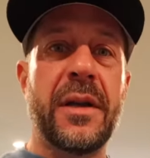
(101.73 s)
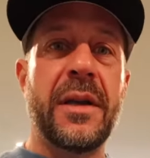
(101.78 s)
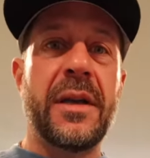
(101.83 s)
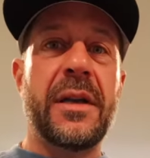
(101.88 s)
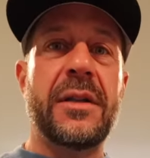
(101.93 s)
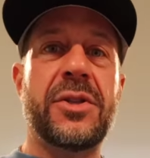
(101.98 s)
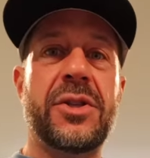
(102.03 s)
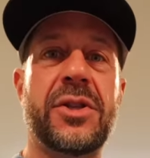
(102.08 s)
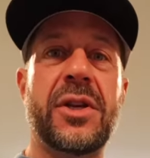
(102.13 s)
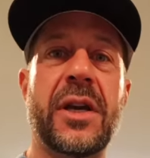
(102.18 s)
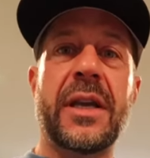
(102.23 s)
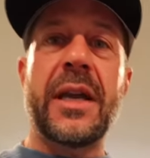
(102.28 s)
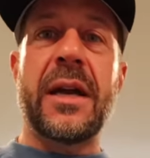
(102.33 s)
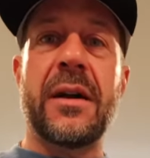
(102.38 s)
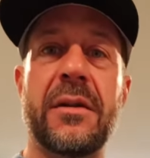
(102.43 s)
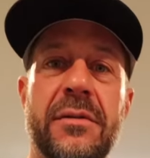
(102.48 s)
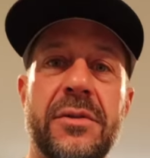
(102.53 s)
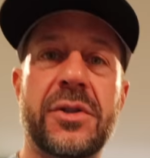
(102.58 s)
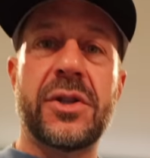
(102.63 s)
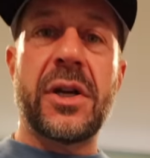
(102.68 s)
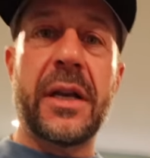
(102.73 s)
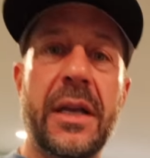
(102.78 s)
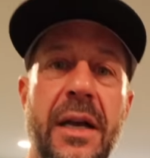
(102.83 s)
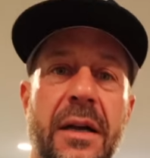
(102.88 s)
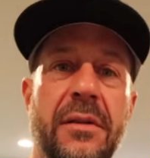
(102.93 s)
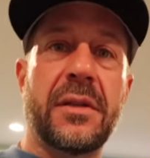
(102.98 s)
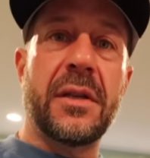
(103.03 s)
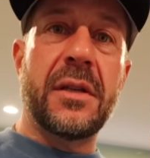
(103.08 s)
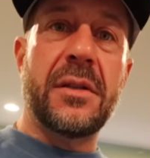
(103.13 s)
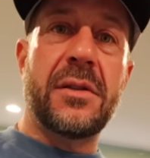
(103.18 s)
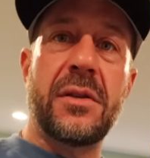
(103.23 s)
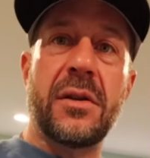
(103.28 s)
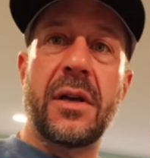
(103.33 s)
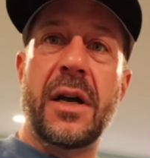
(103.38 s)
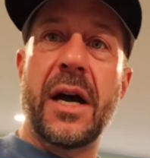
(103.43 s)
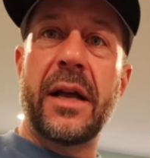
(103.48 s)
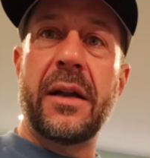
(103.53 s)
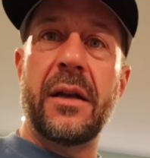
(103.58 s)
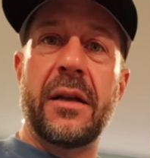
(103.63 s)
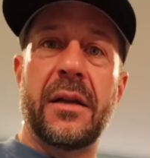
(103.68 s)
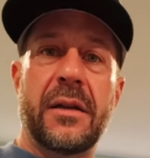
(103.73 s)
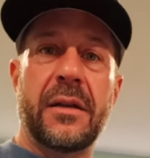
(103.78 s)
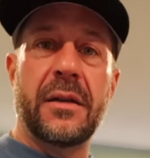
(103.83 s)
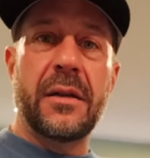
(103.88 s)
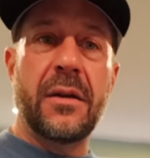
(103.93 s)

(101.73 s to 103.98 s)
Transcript: Gotcha. Check out, check out this, you got it? Yeah.